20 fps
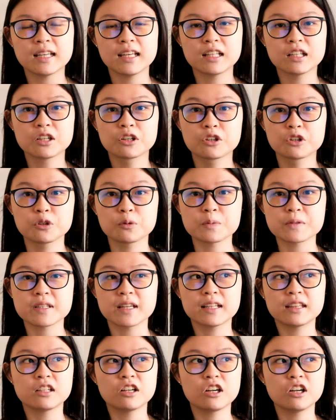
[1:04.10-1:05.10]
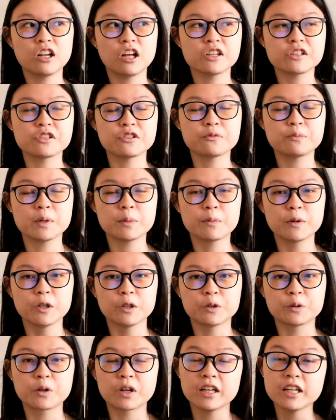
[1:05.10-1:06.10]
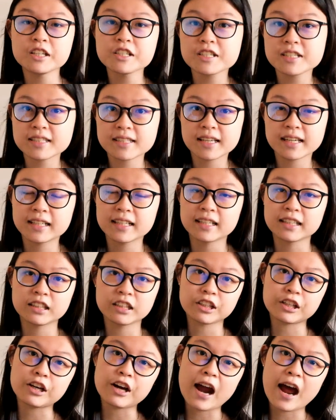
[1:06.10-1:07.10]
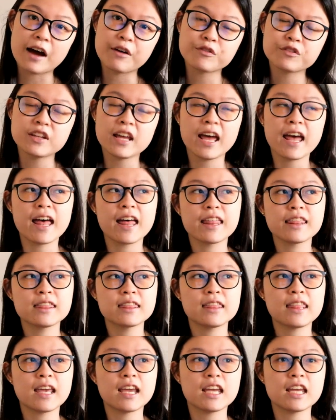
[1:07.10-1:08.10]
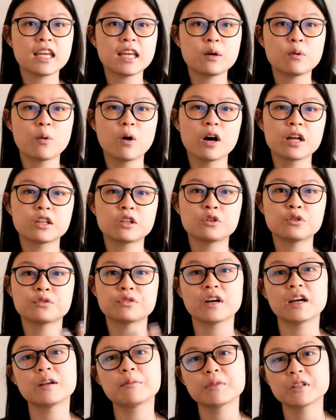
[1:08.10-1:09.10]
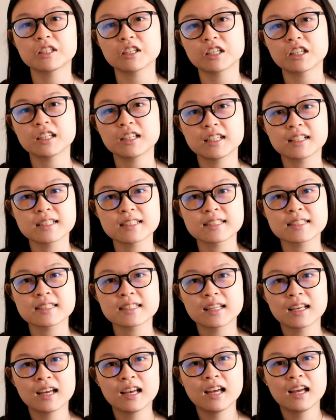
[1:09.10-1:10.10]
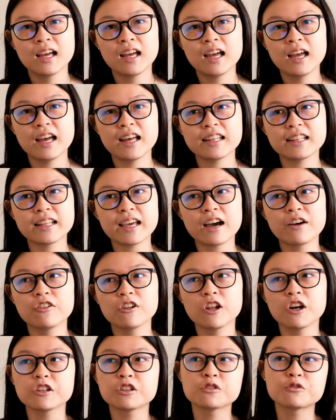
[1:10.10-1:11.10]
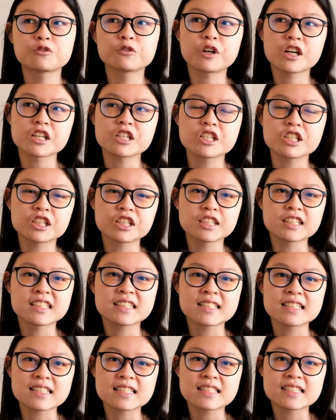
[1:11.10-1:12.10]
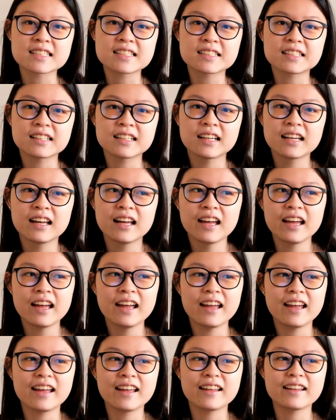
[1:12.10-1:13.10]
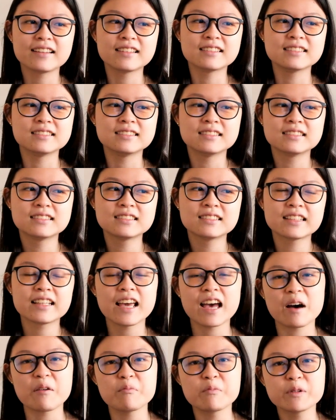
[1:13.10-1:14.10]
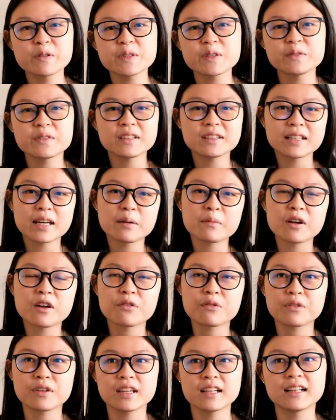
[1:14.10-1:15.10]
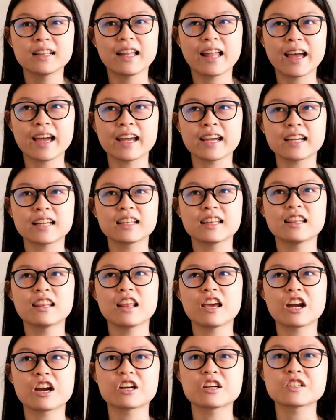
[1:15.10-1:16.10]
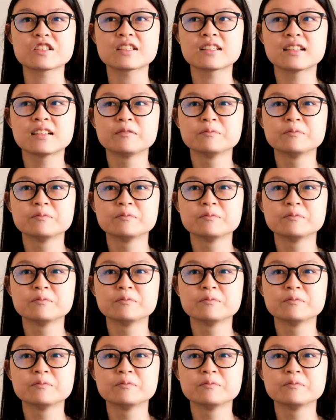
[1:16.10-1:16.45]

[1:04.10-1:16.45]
in the groups that there are lots of people who are interested in the craft and they want to find materials and they have a lot of questions. And yeah, most of the time I feel like there's